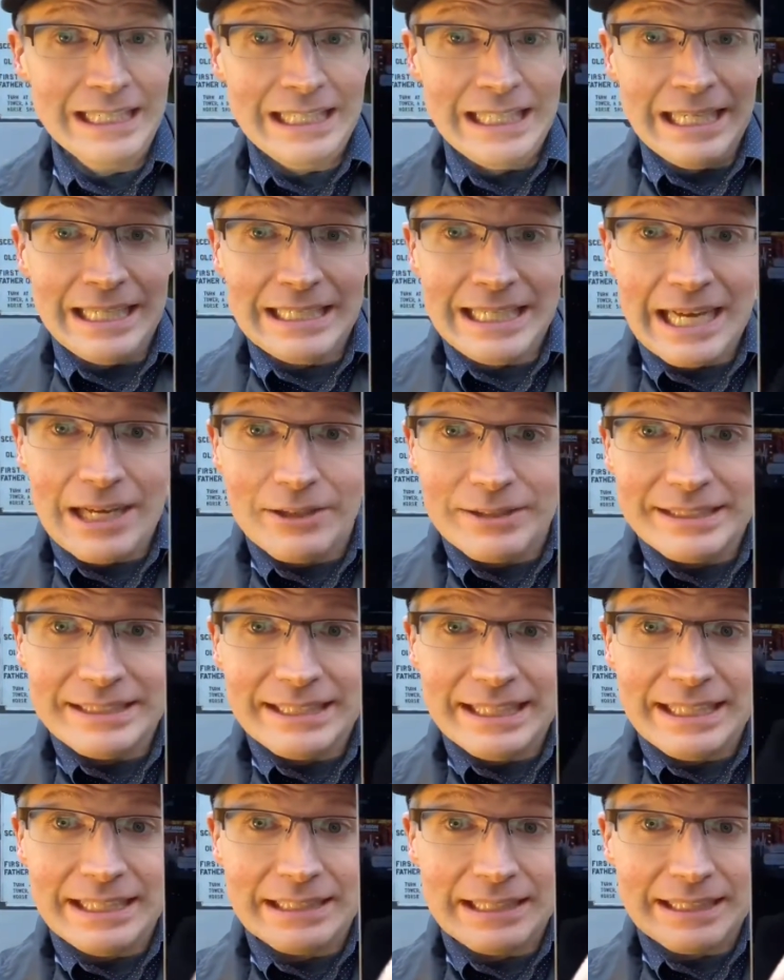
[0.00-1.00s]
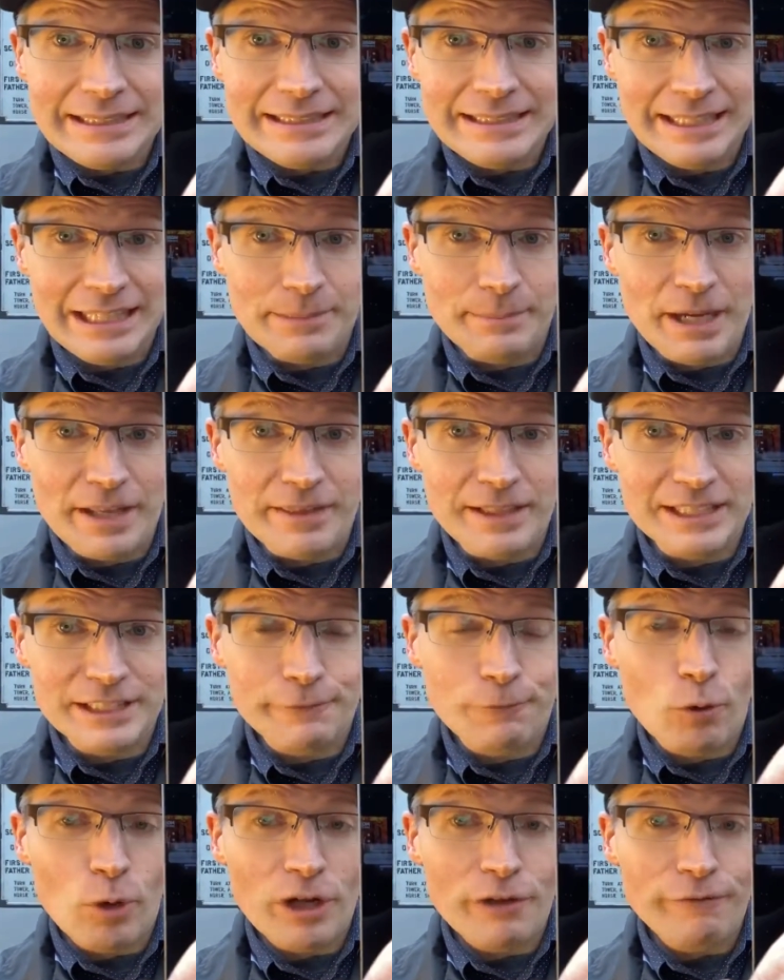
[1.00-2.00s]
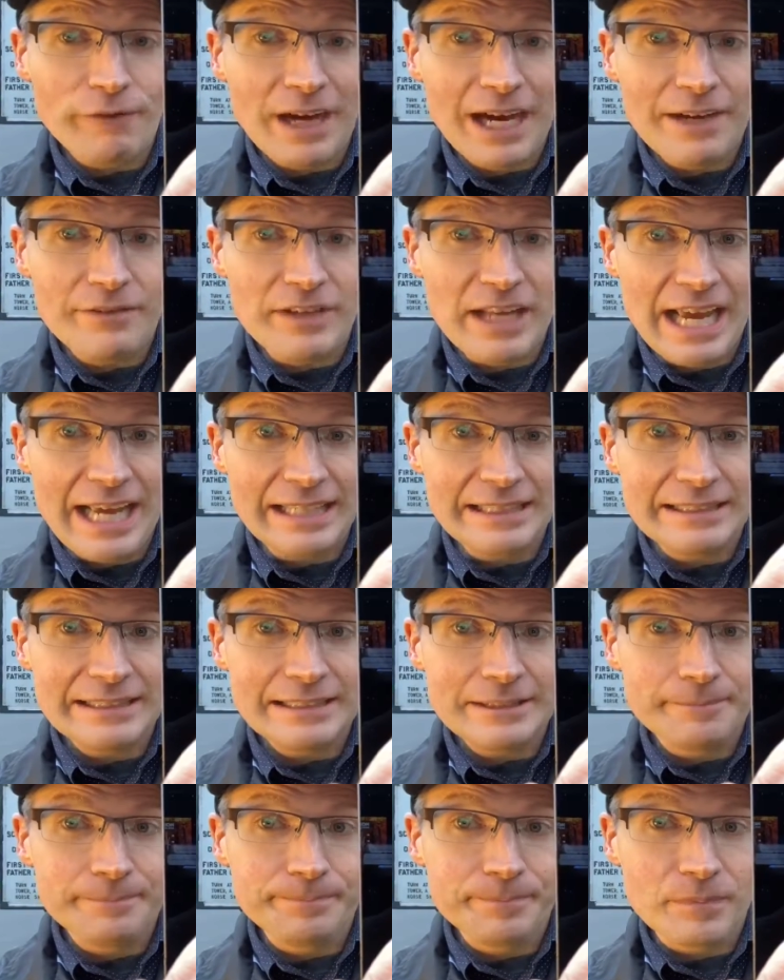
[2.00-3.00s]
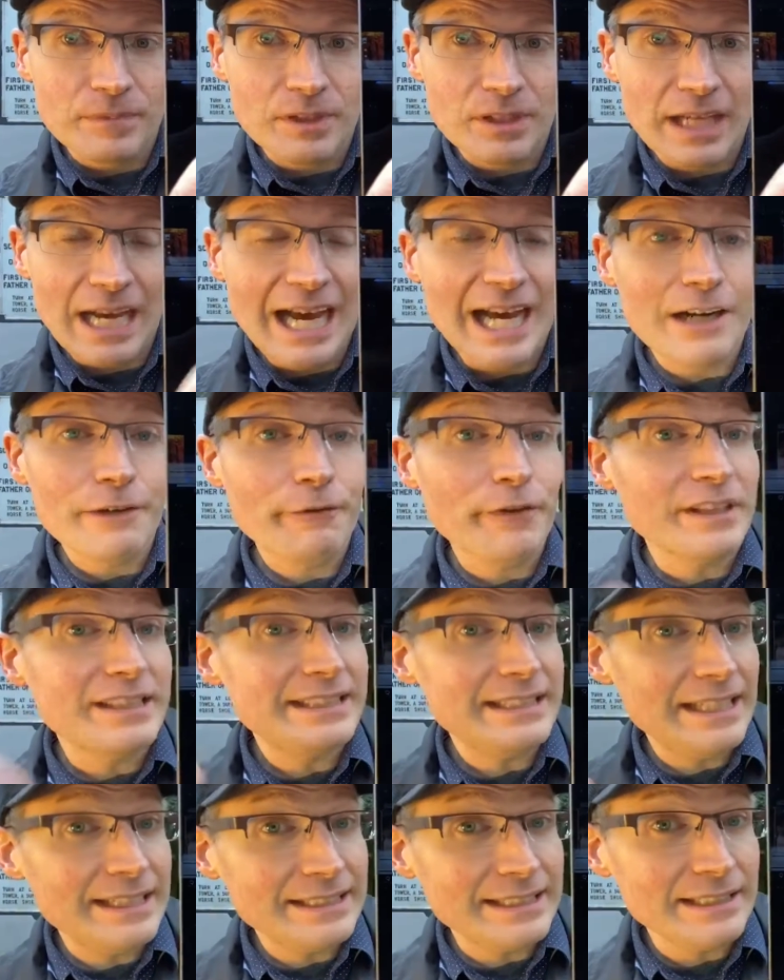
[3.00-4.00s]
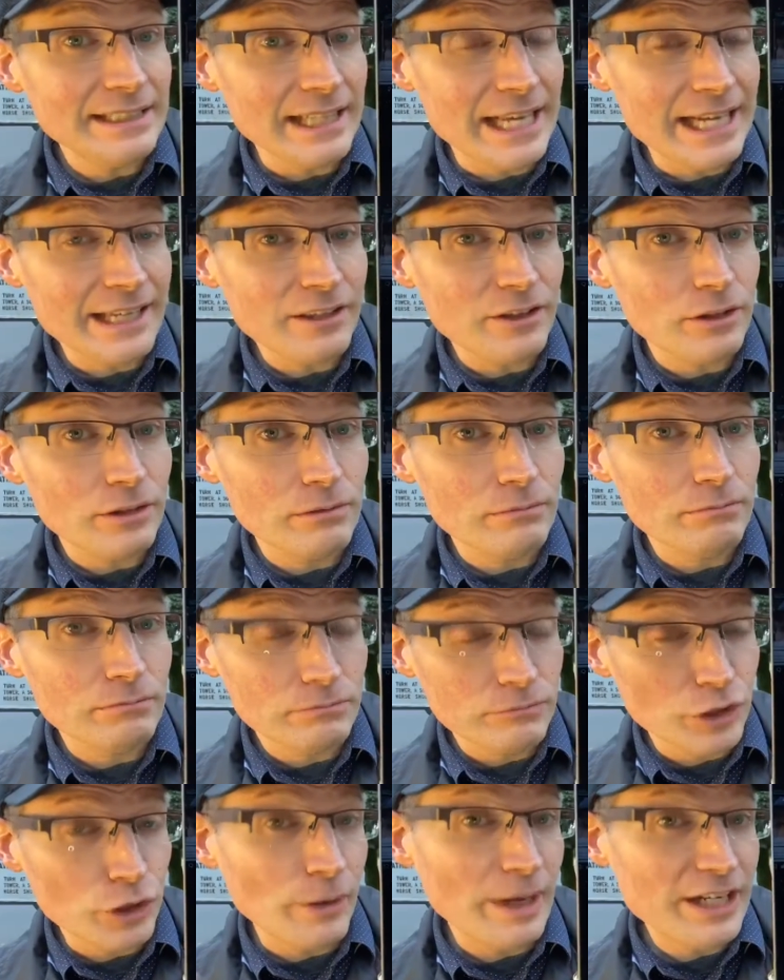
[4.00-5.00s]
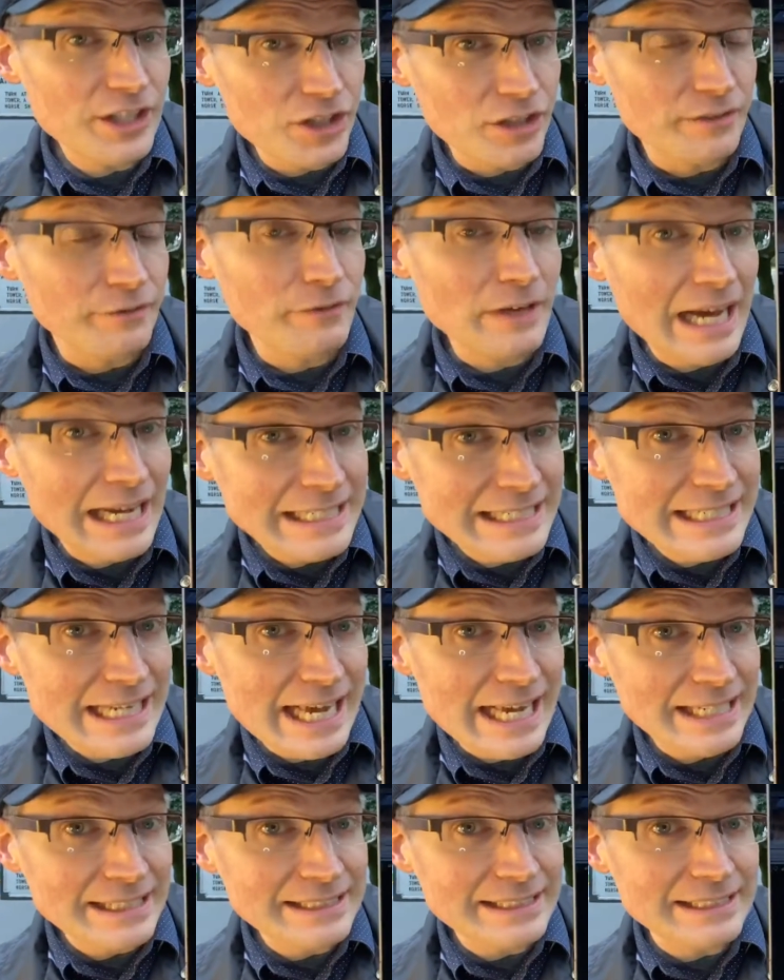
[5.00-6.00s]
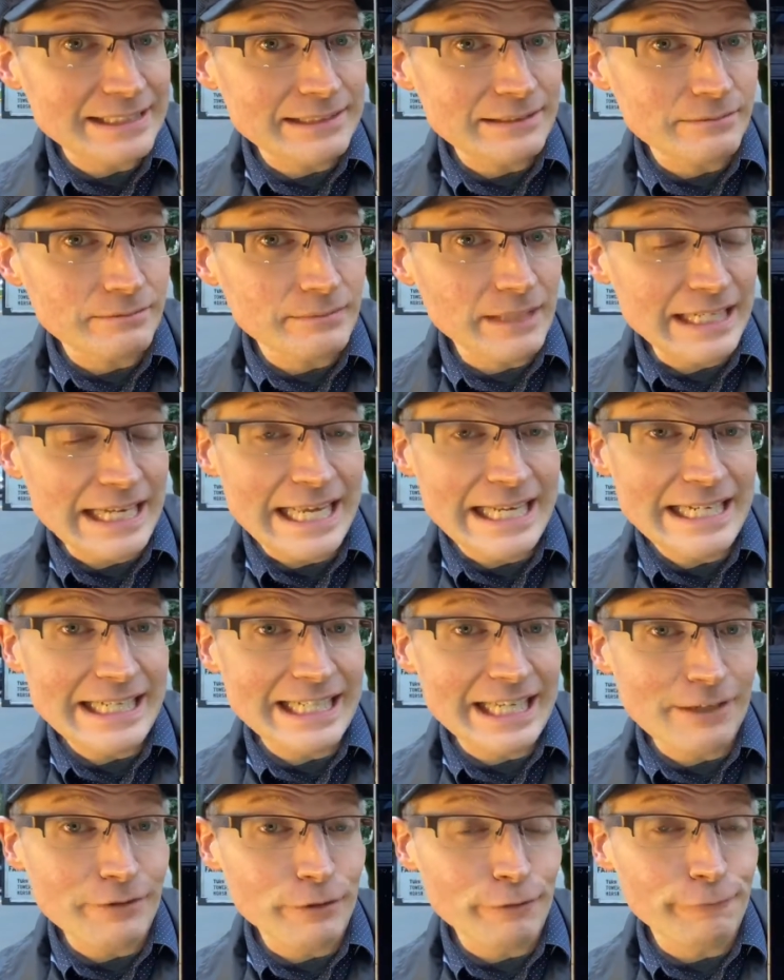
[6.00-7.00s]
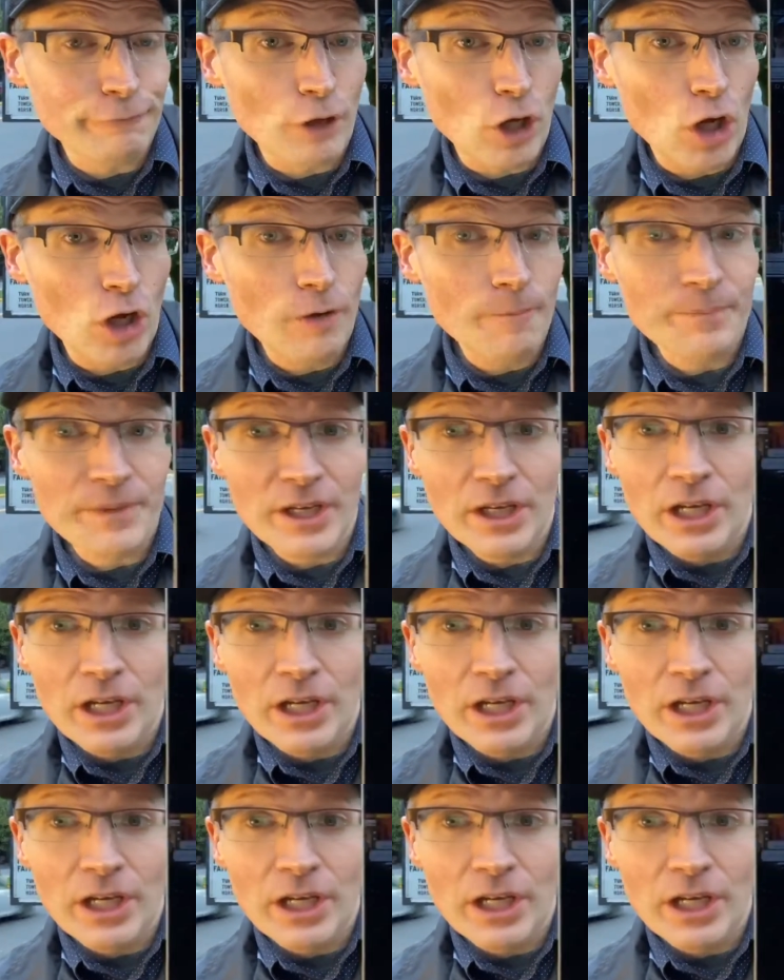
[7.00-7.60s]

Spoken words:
Now, see, let's think about this. 45 days out of the season length, duration of 90 days in any given fall.